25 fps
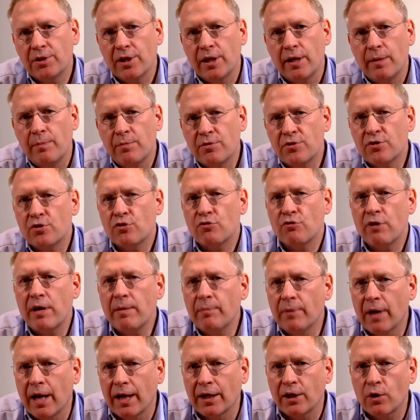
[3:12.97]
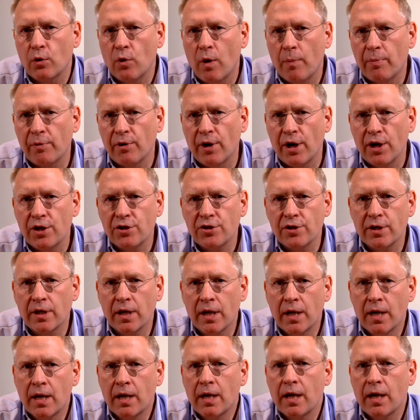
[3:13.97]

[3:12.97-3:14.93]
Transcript: teams streamline cooperation